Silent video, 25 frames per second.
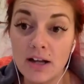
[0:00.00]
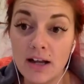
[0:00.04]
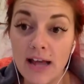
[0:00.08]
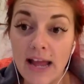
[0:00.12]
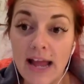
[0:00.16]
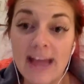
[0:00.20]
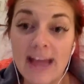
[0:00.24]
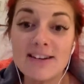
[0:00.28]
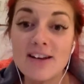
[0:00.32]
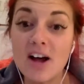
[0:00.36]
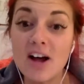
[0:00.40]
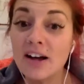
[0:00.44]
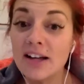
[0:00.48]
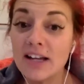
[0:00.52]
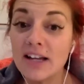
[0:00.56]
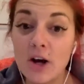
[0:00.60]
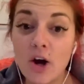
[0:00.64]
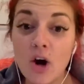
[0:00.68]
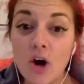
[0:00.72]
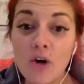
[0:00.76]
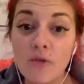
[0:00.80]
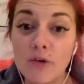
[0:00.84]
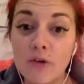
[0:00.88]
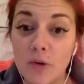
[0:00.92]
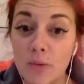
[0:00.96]
and not get
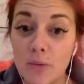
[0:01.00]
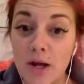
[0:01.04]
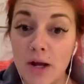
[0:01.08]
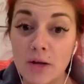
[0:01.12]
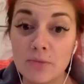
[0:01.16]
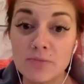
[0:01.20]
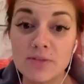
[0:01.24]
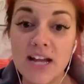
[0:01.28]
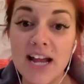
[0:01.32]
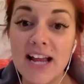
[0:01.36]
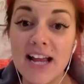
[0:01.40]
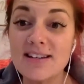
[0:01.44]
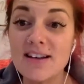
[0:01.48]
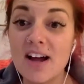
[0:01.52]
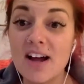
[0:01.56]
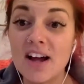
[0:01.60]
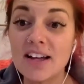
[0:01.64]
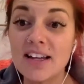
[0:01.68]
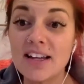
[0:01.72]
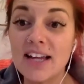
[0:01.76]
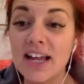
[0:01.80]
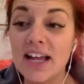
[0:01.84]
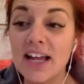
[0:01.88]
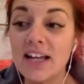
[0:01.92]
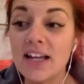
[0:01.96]
overwhelmed and
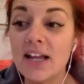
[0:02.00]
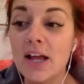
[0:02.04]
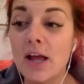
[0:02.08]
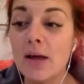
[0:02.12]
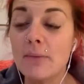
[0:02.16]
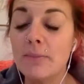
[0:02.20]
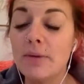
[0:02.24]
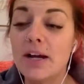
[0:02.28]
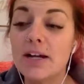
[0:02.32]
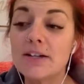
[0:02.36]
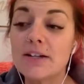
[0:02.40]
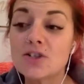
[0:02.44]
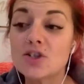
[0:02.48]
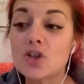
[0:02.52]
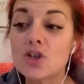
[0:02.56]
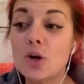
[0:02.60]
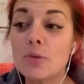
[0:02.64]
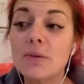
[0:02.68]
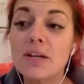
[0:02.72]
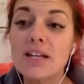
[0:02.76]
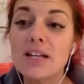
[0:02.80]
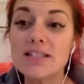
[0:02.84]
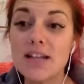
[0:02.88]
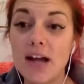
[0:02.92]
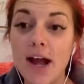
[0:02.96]
not get because so
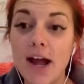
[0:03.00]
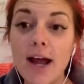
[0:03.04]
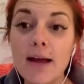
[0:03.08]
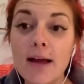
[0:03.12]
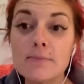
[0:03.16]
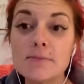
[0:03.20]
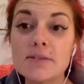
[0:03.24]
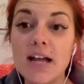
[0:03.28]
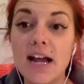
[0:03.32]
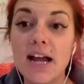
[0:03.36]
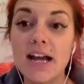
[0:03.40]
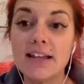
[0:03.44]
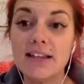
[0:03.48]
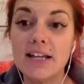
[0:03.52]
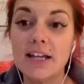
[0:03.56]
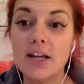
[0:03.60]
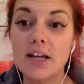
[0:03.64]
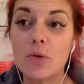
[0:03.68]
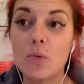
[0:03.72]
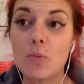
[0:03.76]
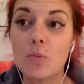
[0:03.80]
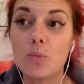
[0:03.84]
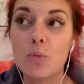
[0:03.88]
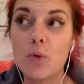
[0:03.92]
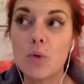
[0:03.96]
many times I think
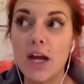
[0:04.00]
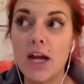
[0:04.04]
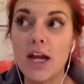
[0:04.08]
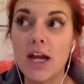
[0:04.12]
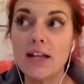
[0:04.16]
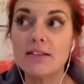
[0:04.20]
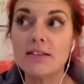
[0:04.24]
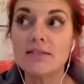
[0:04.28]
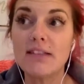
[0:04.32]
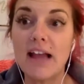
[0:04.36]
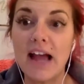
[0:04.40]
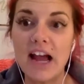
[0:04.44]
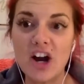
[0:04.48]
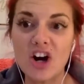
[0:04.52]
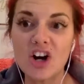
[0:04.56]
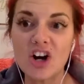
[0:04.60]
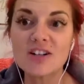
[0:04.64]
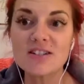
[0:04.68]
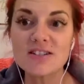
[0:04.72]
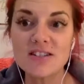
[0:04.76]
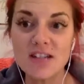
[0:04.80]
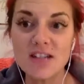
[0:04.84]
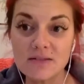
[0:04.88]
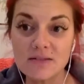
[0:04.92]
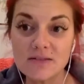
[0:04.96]
we let
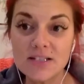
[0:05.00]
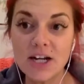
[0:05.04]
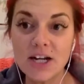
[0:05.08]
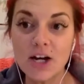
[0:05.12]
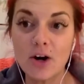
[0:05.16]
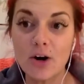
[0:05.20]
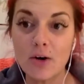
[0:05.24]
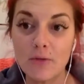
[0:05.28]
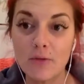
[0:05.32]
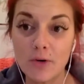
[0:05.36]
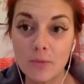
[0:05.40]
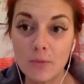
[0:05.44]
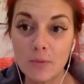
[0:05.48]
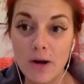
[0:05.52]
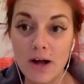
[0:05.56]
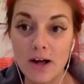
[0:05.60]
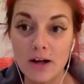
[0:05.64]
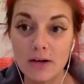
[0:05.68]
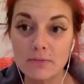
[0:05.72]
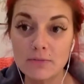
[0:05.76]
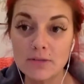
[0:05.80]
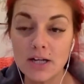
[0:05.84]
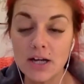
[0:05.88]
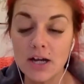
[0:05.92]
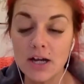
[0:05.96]
ourselves get
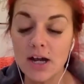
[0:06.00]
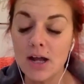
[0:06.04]
overwhelmed